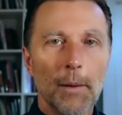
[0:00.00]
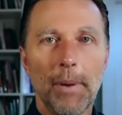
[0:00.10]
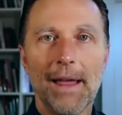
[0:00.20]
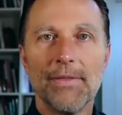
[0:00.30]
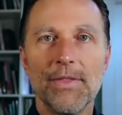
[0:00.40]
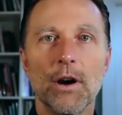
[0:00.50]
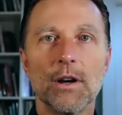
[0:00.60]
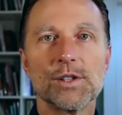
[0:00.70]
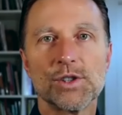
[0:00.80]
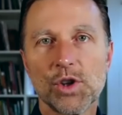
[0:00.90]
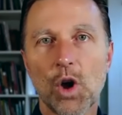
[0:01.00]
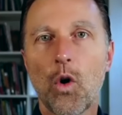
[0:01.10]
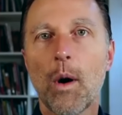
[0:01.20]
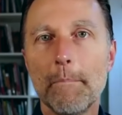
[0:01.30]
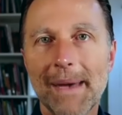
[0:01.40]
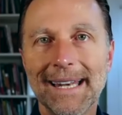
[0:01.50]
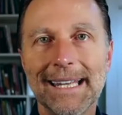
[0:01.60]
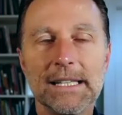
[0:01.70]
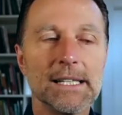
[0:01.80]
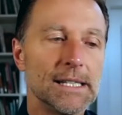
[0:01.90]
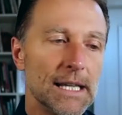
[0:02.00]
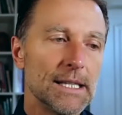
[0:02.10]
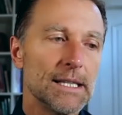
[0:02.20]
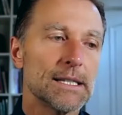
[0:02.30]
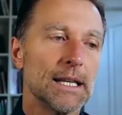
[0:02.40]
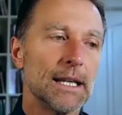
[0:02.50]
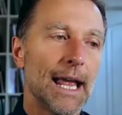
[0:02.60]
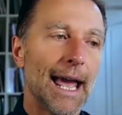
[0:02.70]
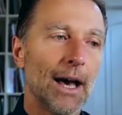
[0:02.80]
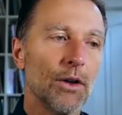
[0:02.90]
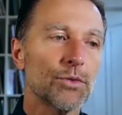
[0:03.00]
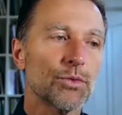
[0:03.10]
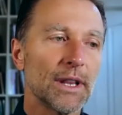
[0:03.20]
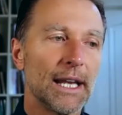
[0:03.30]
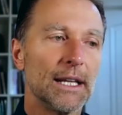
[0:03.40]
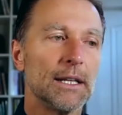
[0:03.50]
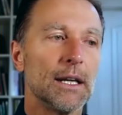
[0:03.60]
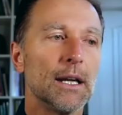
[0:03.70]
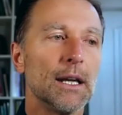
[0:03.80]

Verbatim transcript: But there are so many diseases and health-related